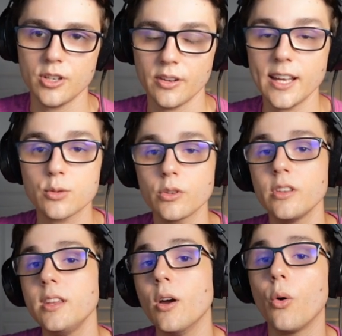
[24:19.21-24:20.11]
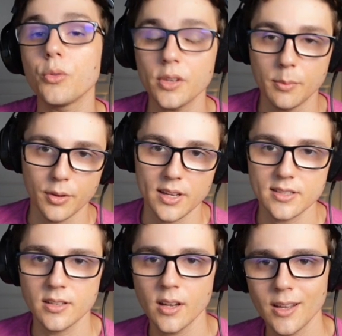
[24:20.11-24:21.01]
And that's really the only place
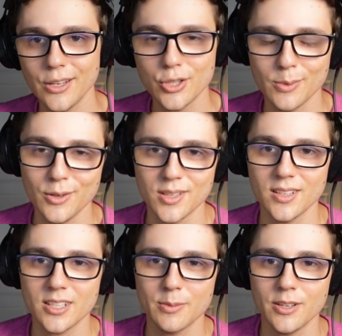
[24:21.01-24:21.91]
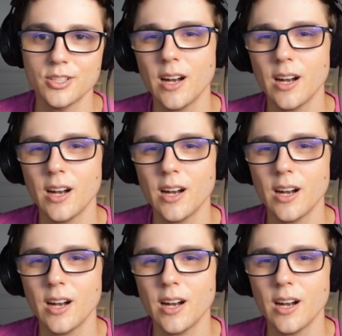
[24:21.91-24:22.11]
you should be using the experience share.